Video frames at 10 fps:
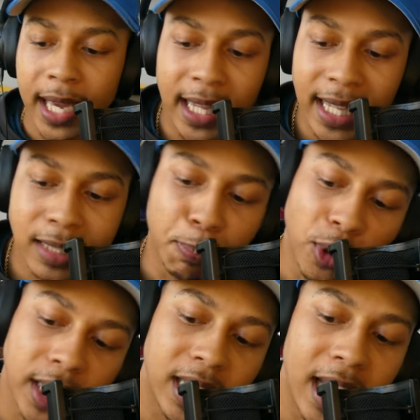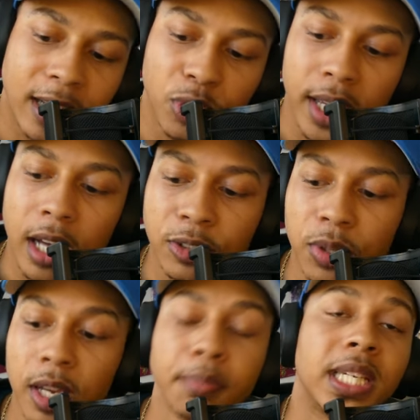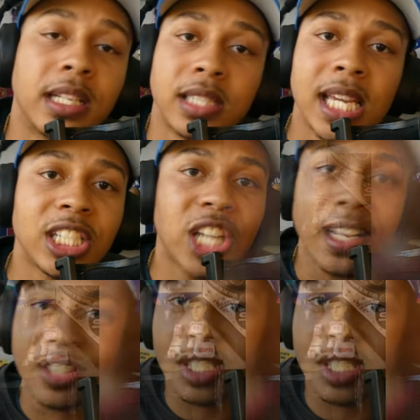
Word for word: And let's bring DeAndre Hunter there, because he shot